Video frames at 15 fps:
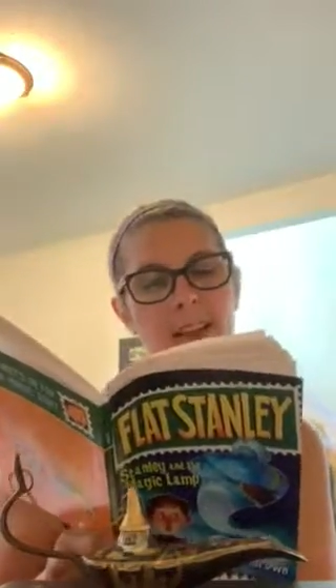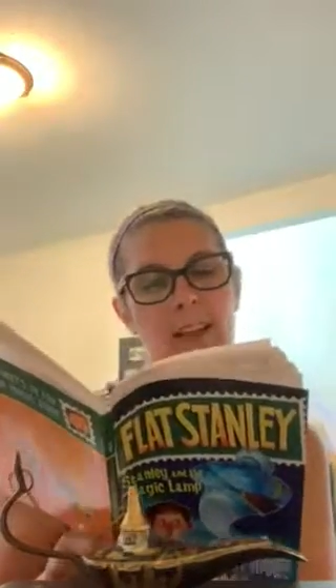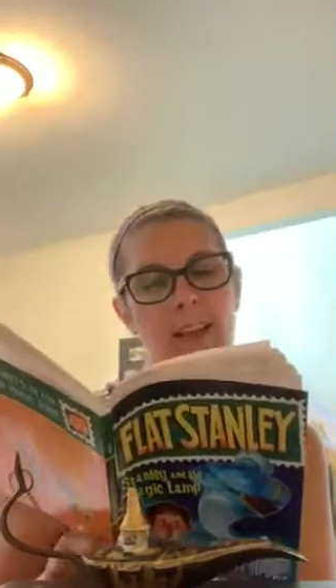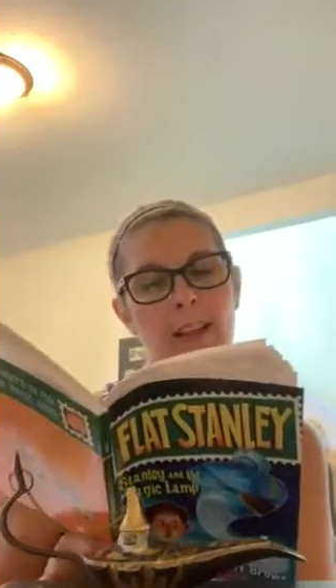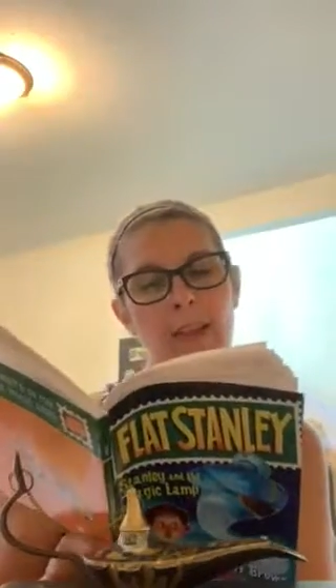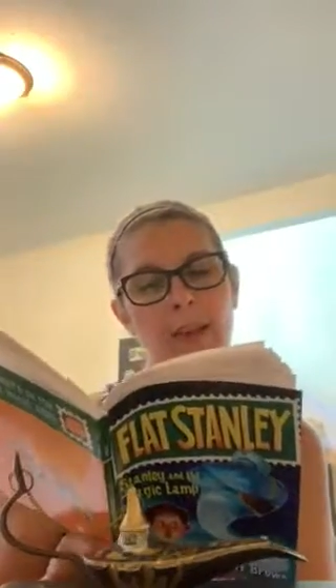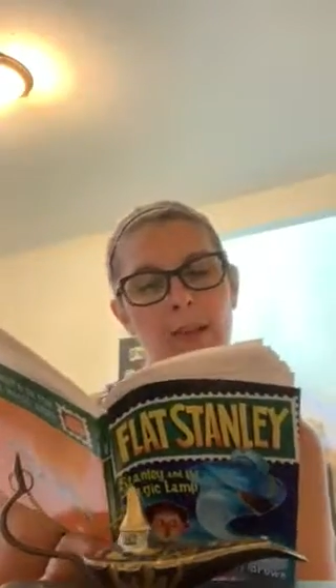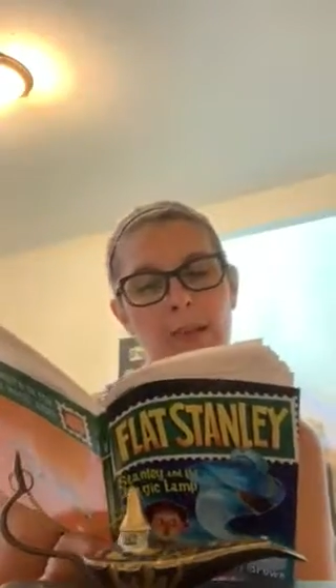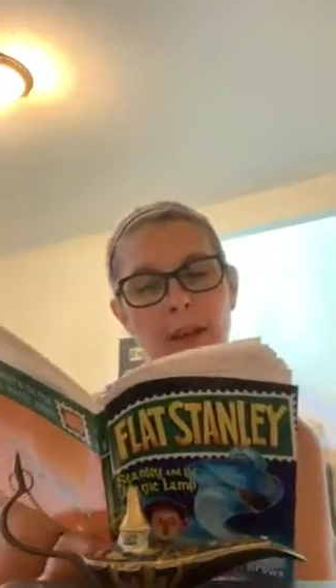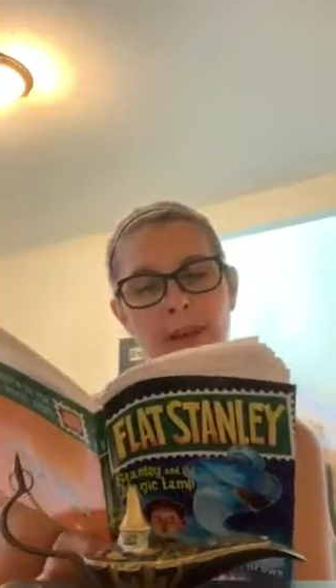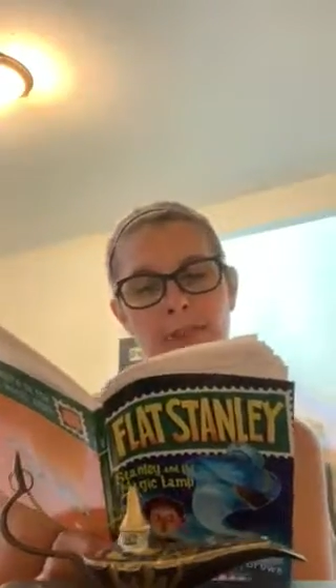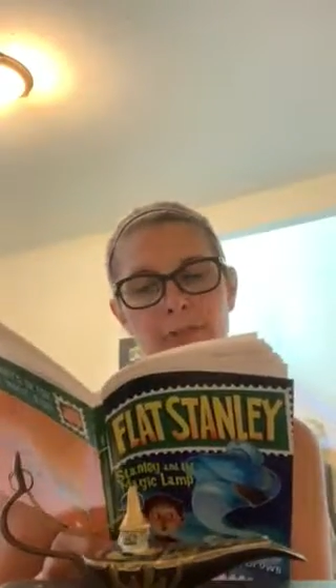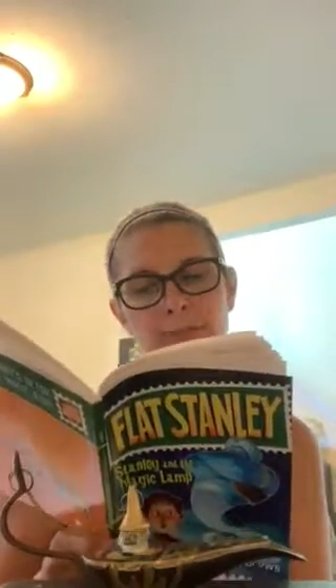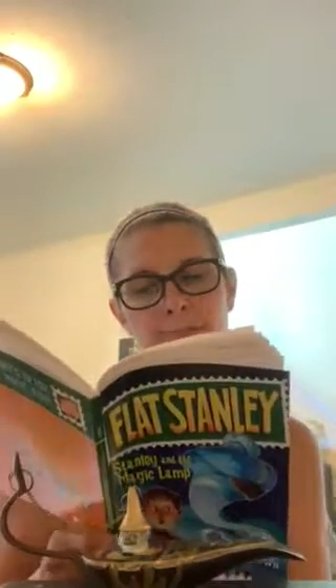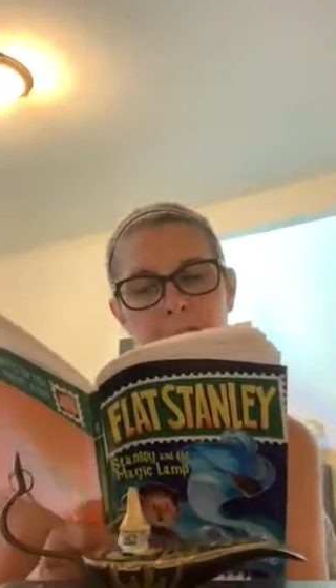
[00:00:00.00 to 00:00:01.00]
In their
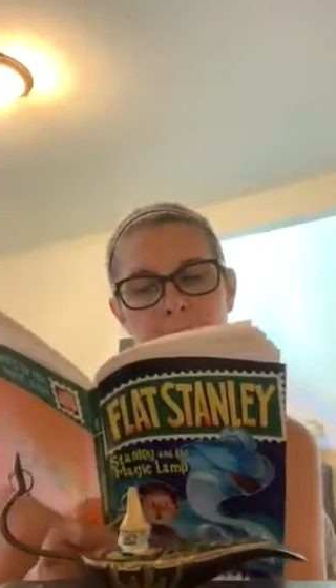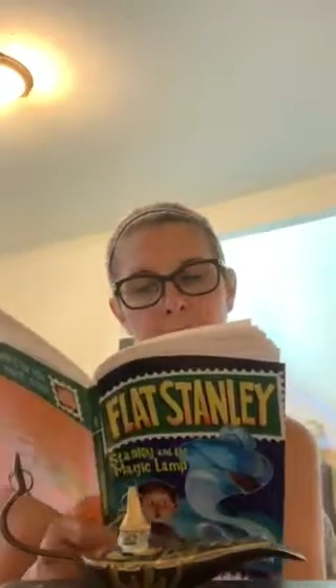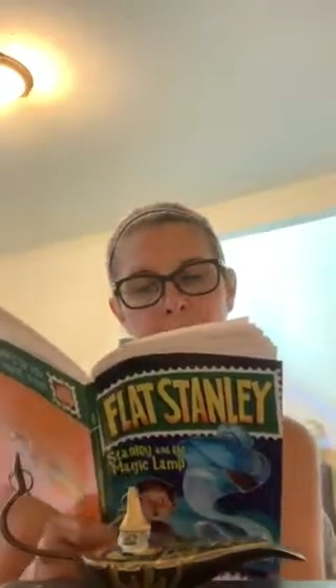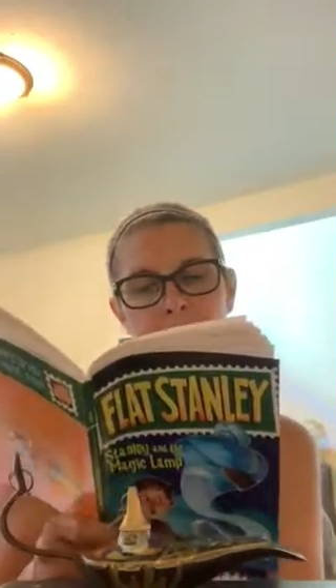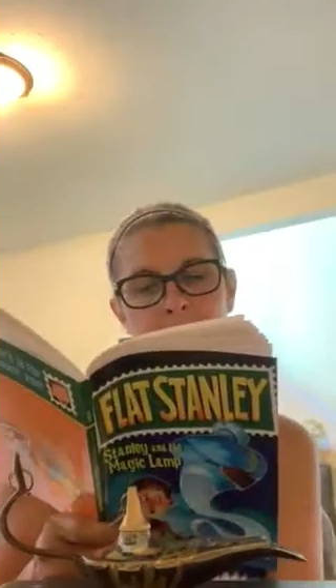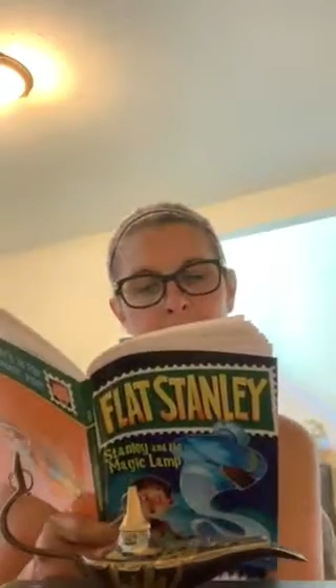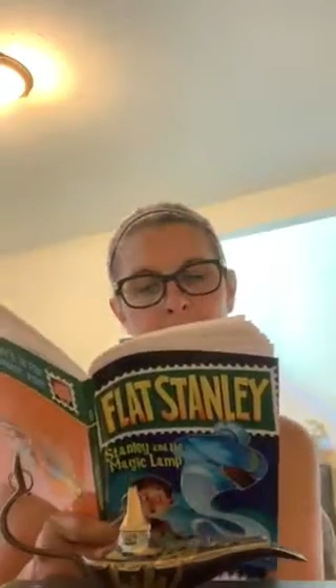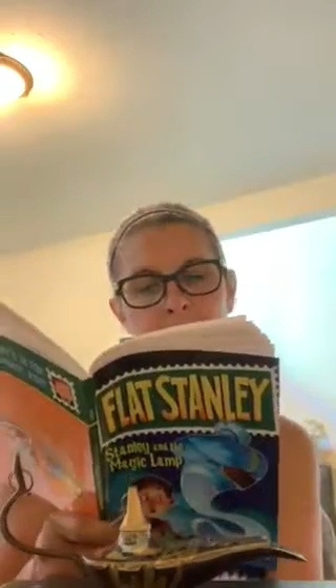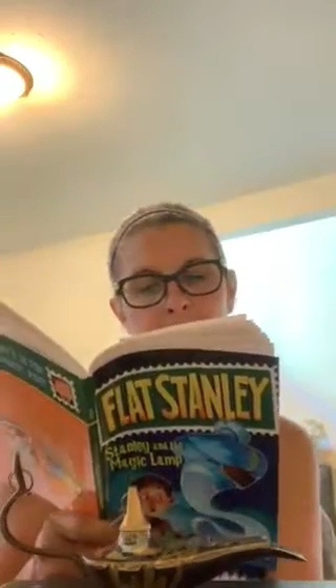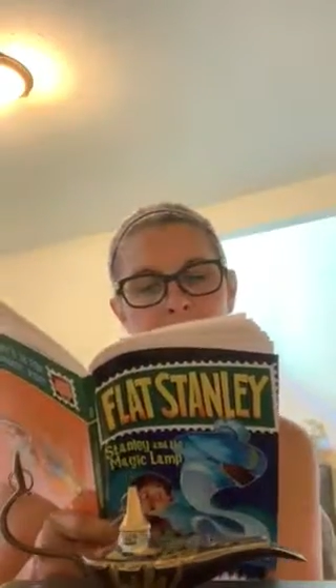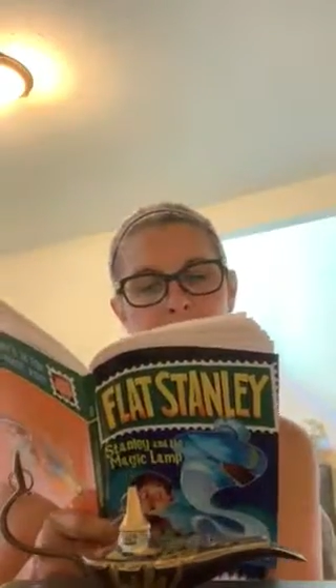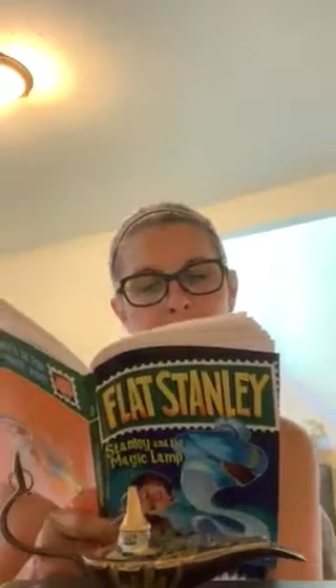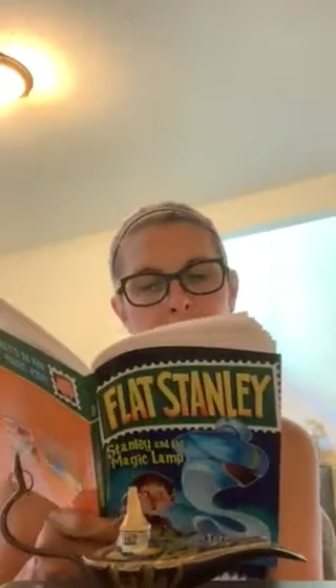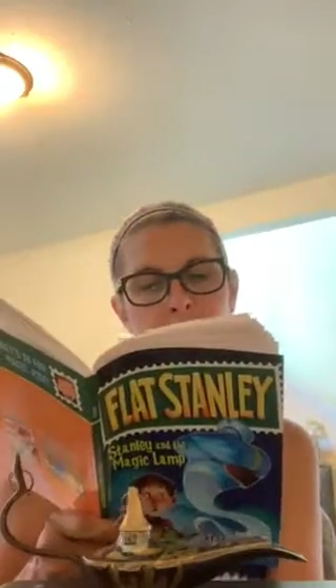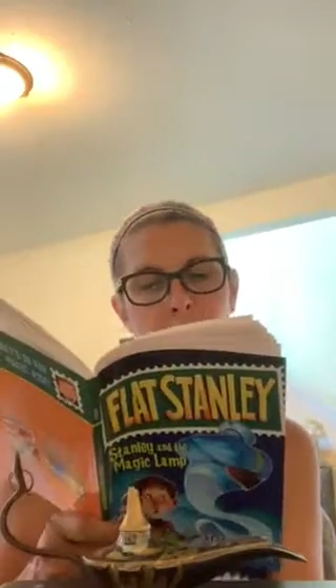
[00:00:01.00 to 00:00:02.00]
bedroom, Stanley and
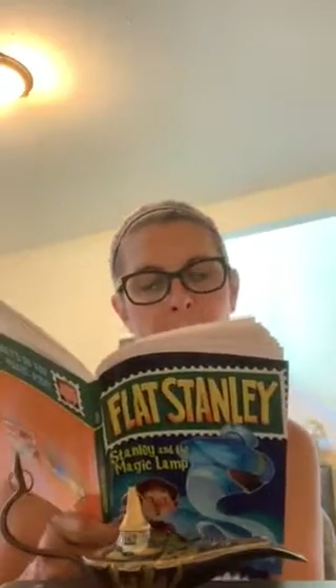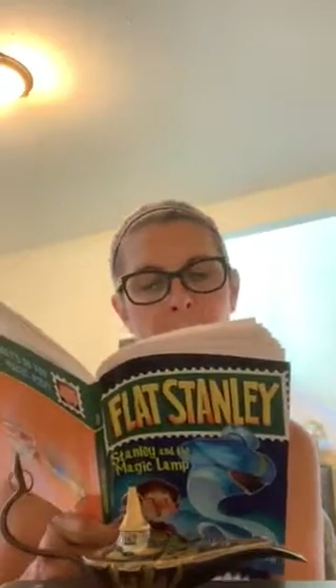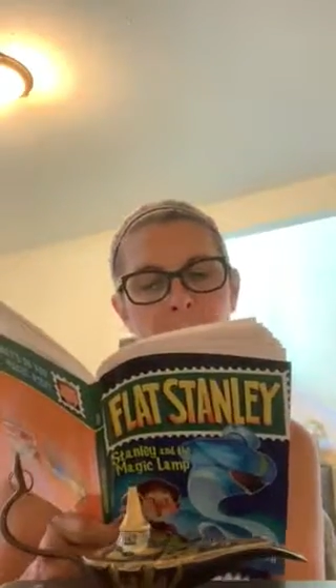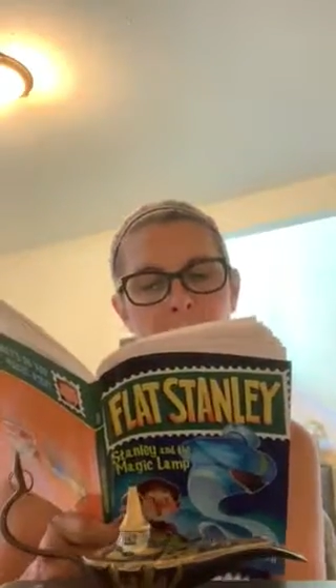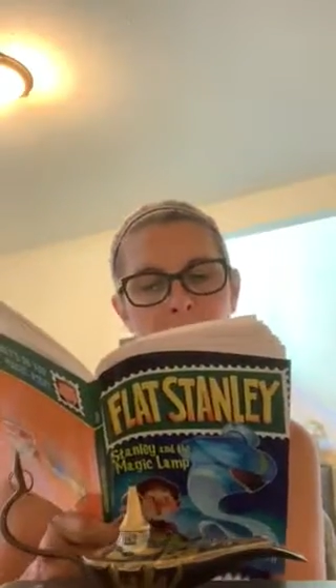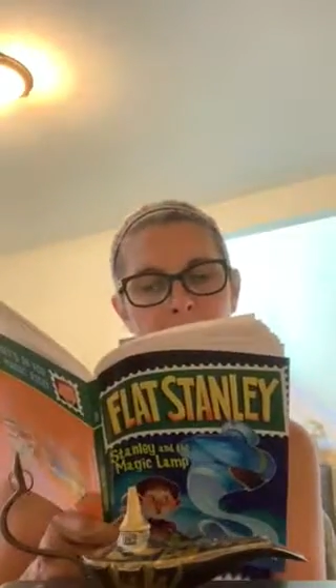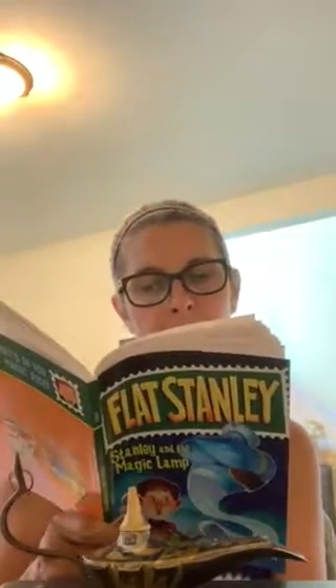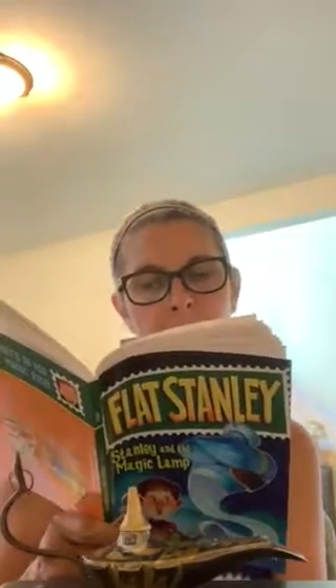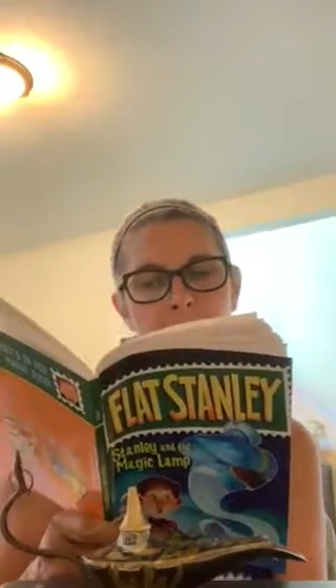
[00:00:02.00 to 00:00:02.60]
his younger brother